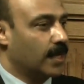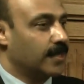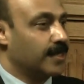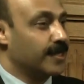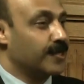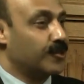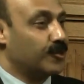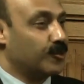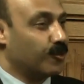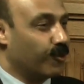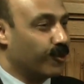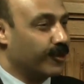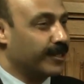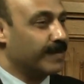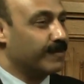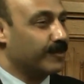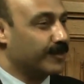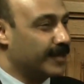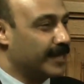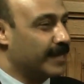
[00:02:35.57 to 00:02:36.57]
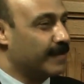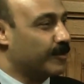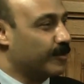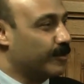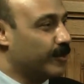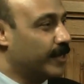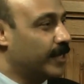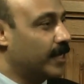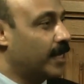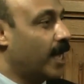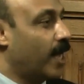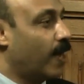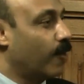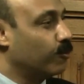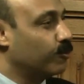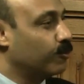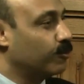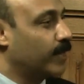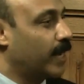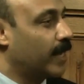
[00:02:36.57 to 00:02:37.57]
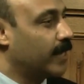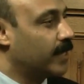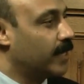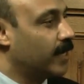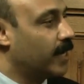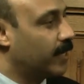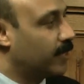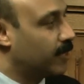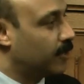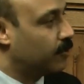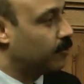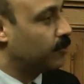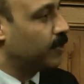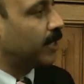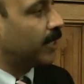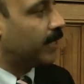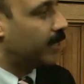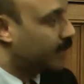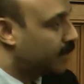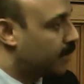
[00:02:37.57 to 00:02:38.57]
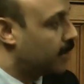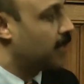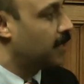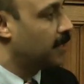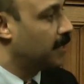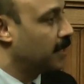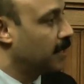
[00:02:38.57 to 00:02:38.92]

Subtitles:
just told the Muslim community how to write a letter to the editor.